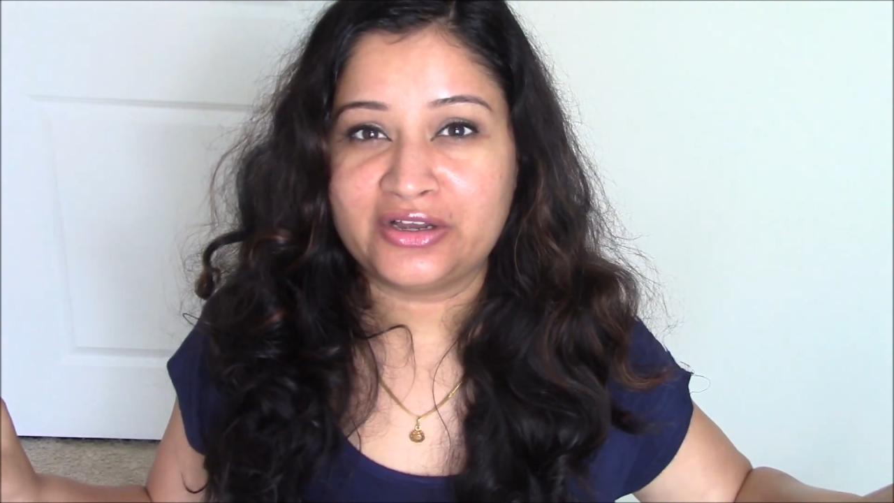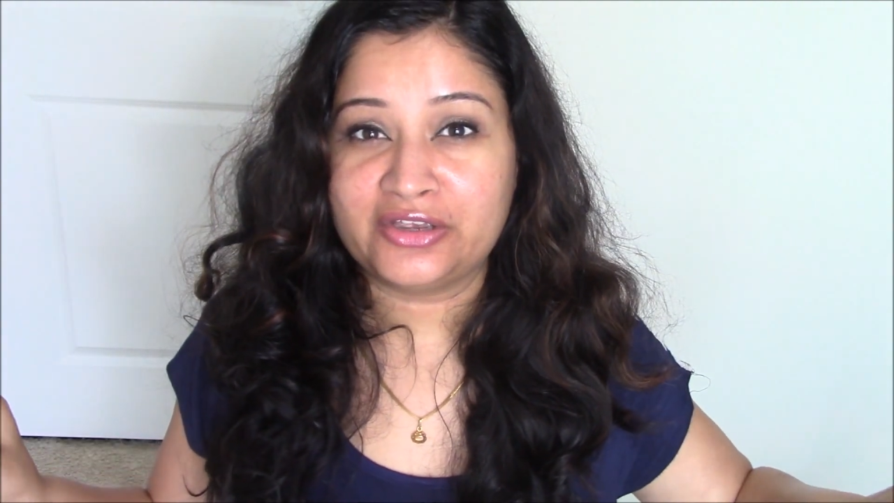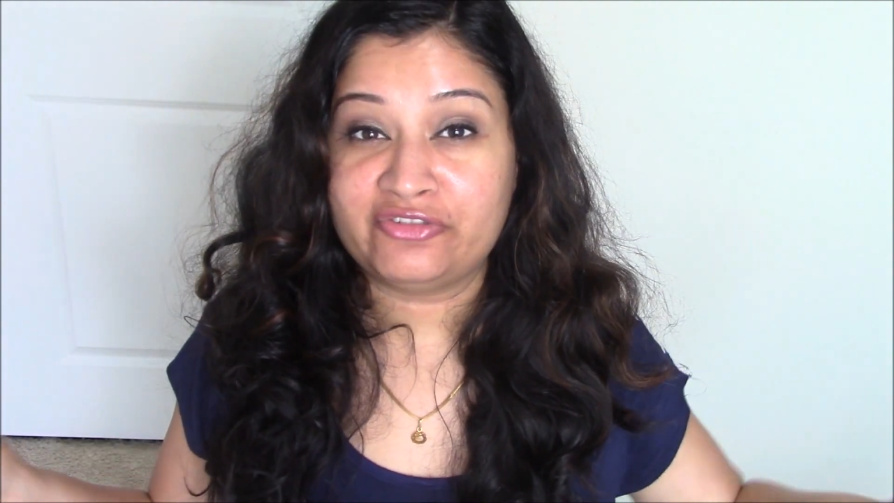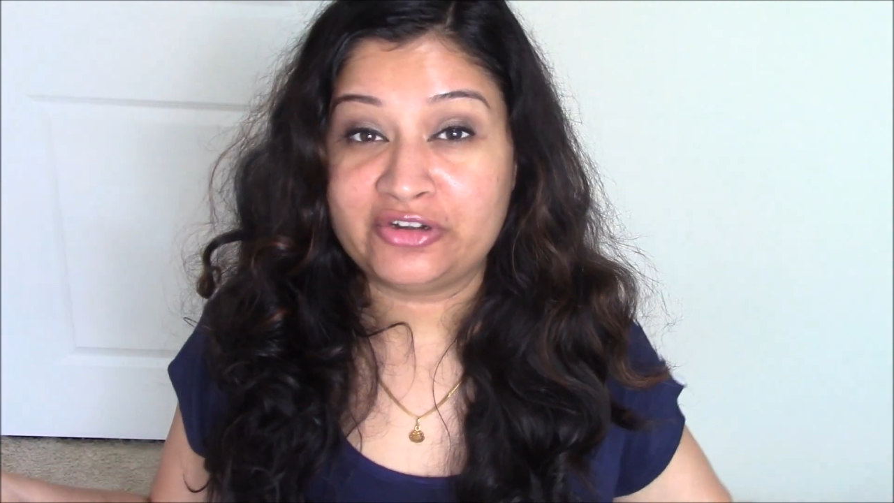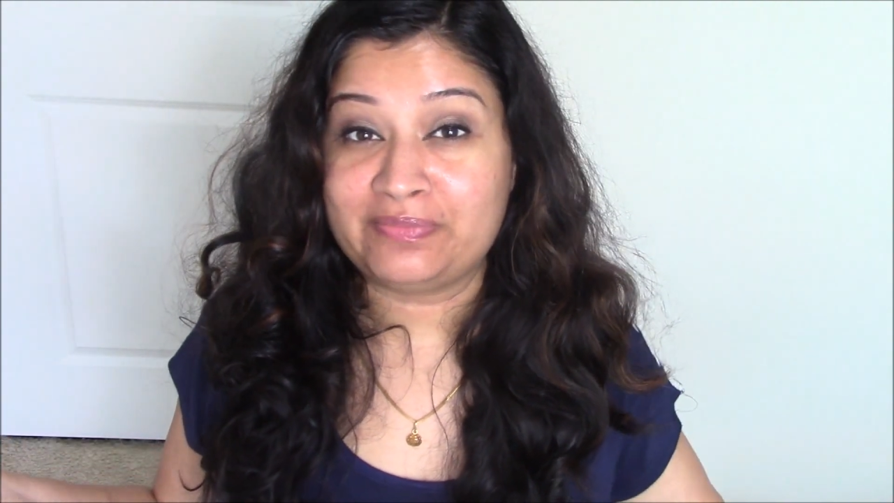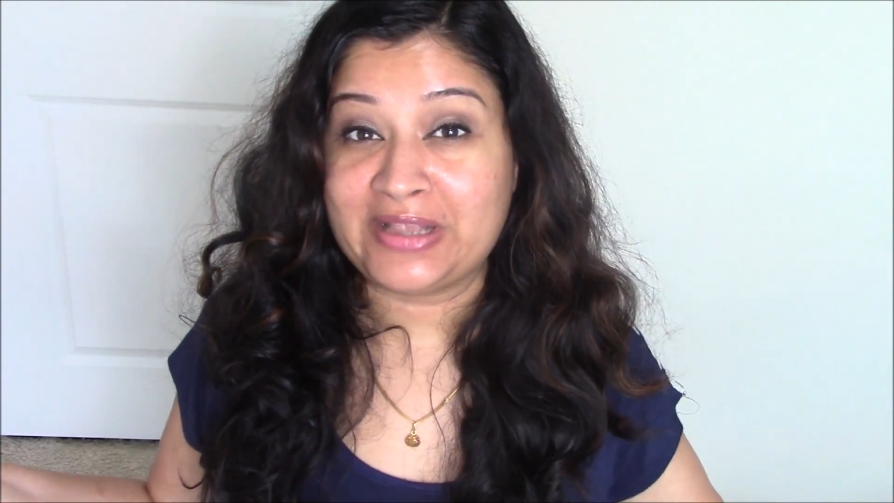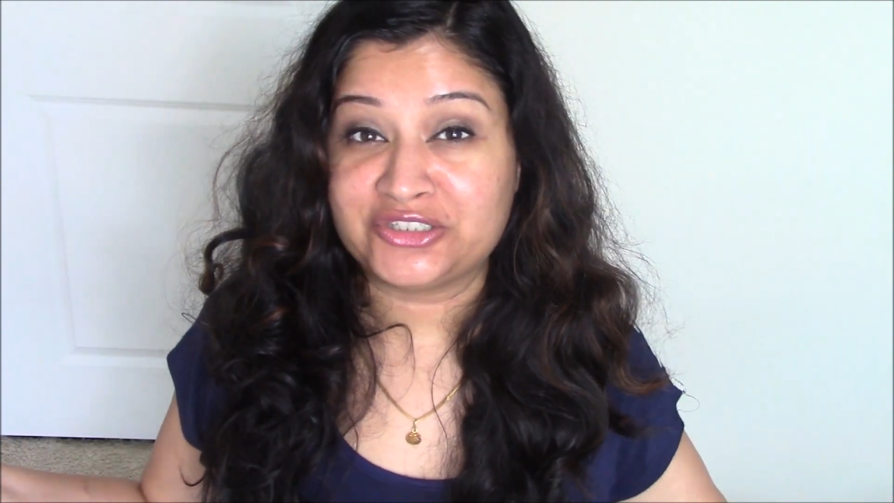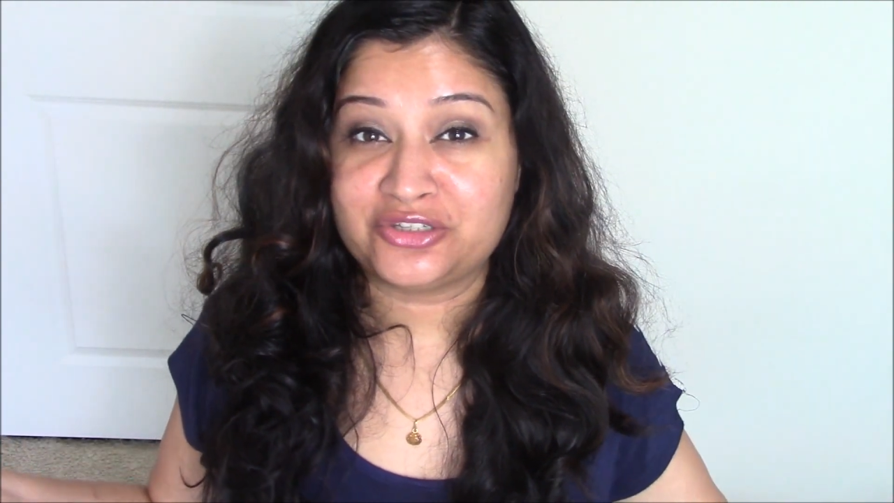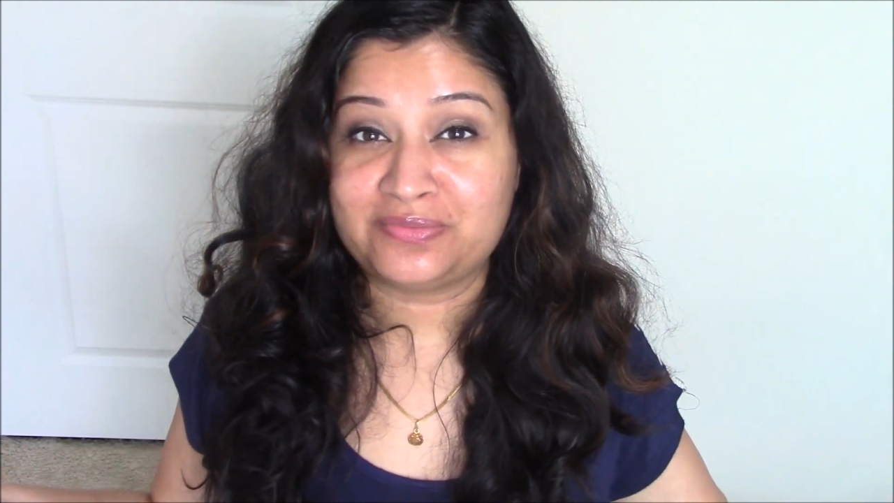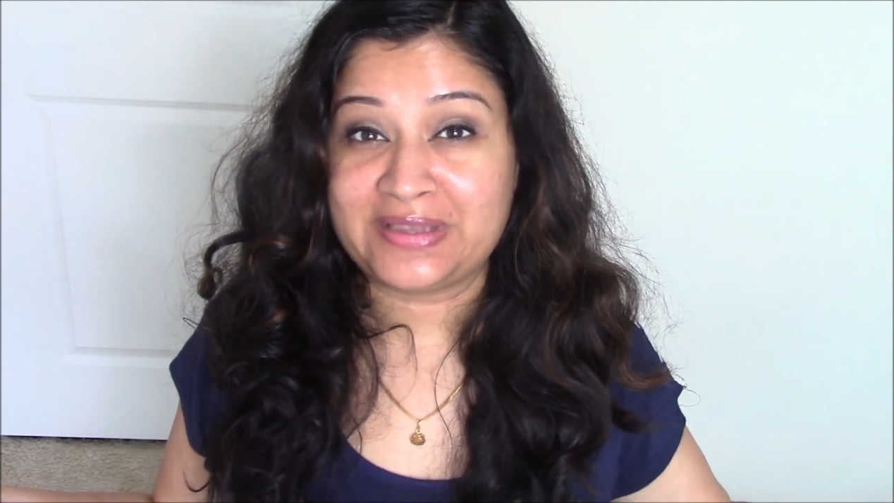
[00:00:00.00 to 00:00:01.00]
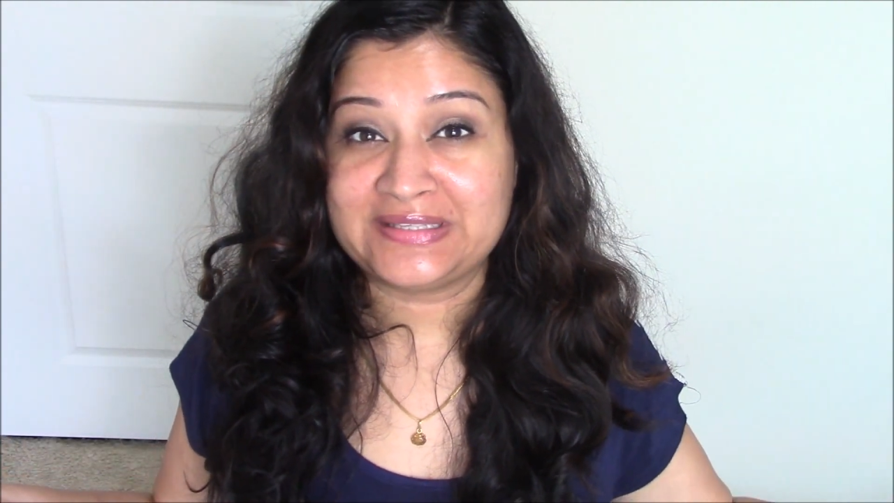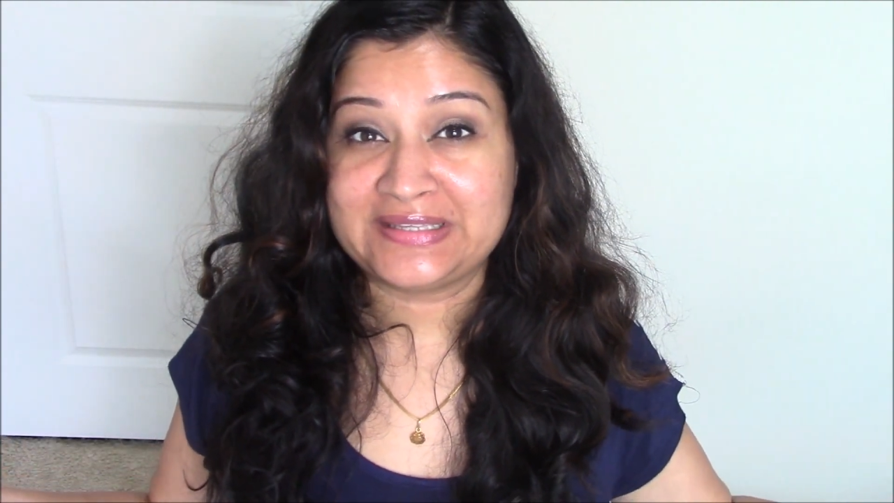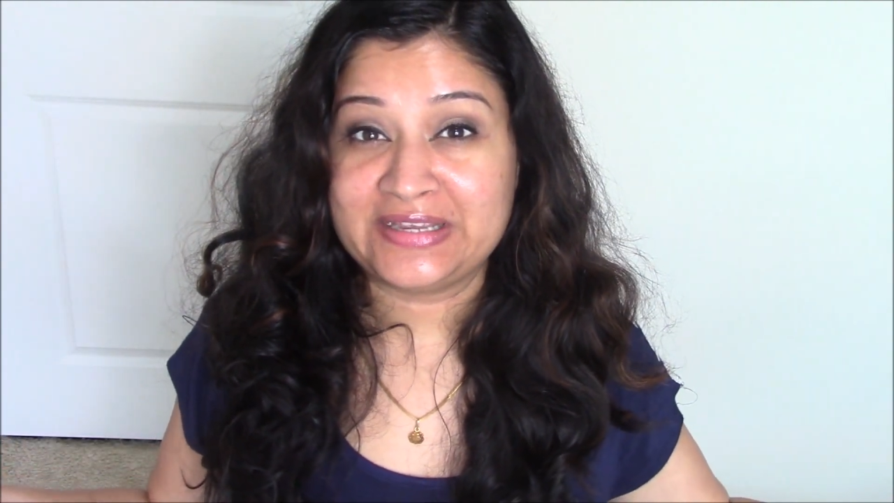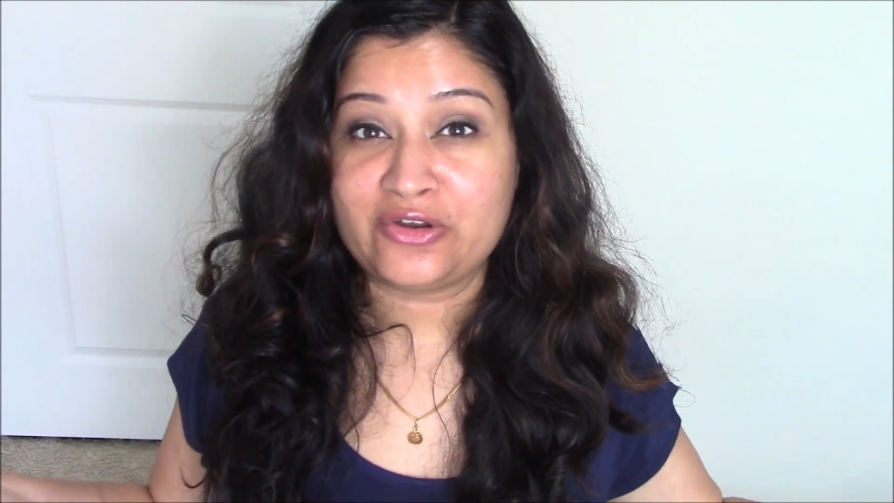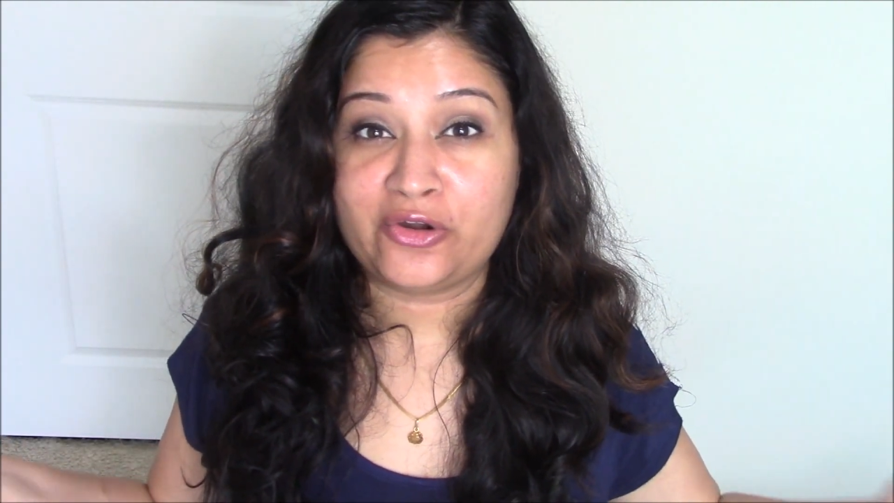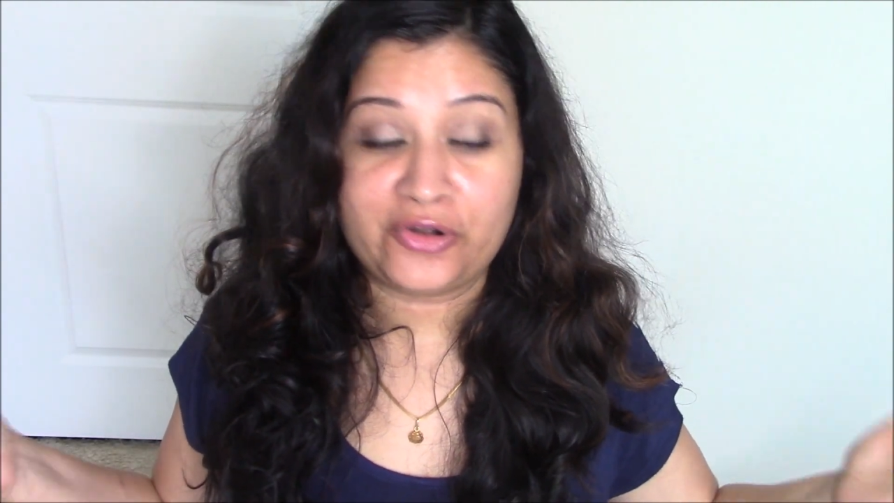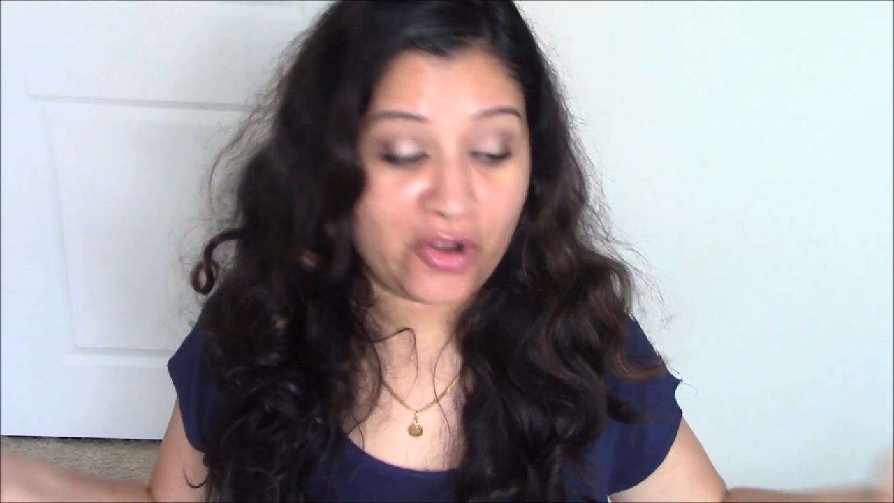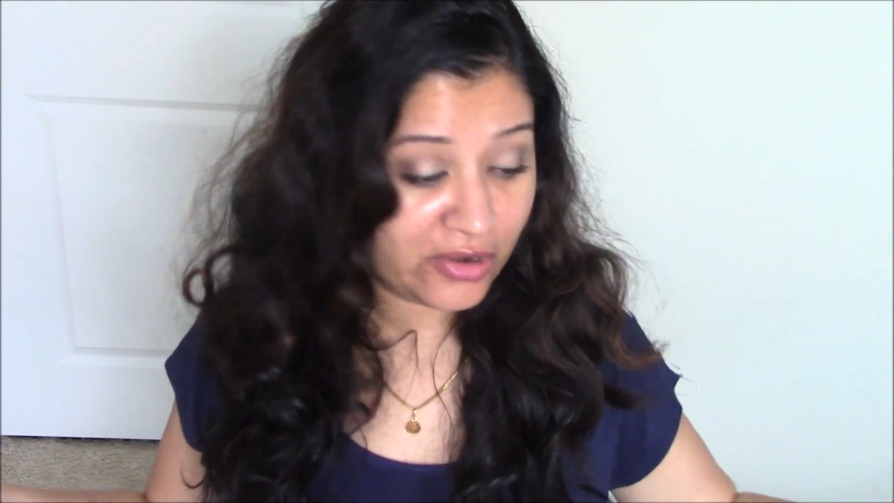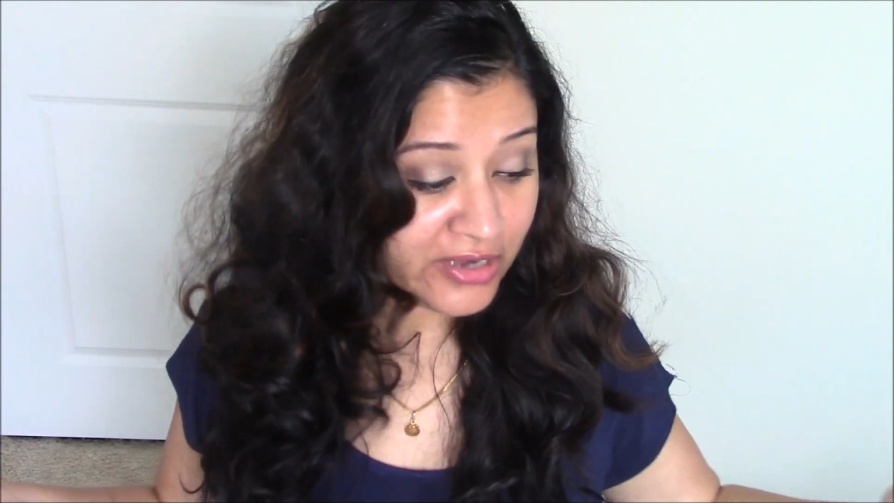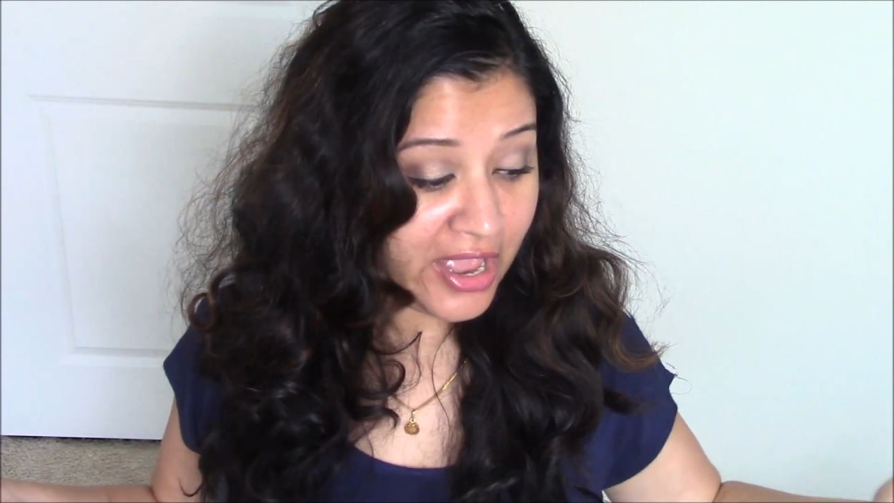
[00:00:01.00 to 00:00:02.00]
if it matches my skin or
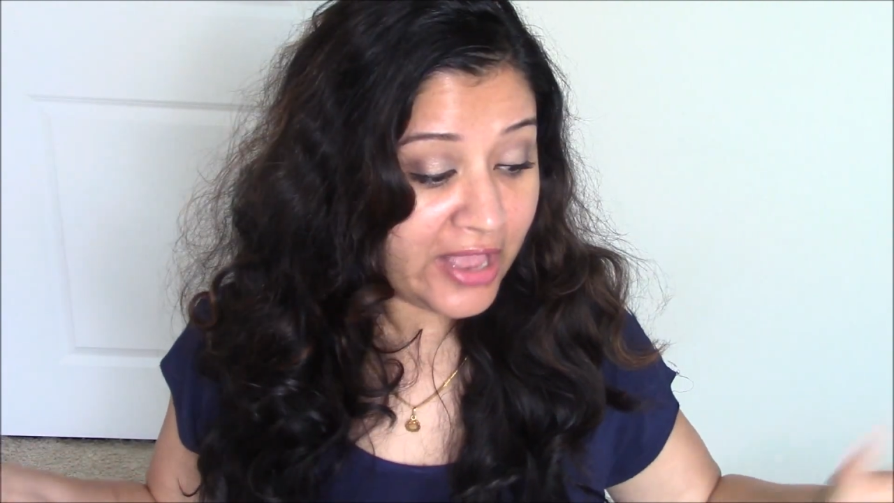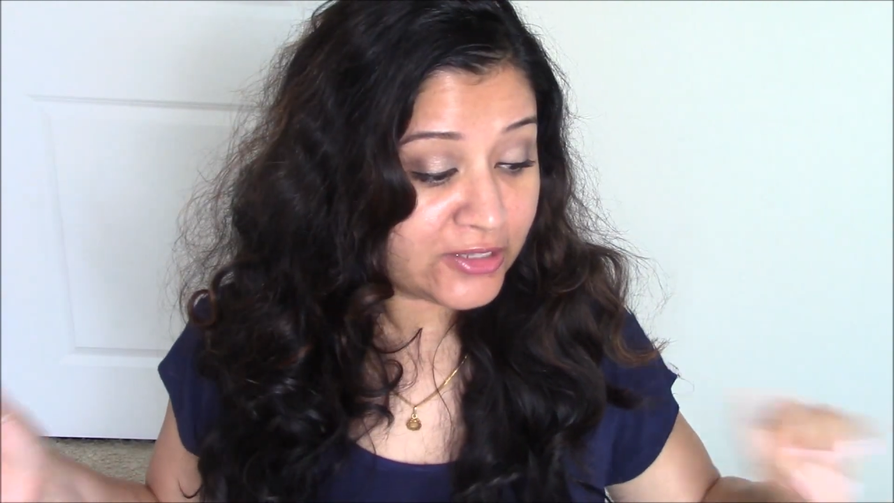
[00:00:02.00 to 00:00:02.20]
not.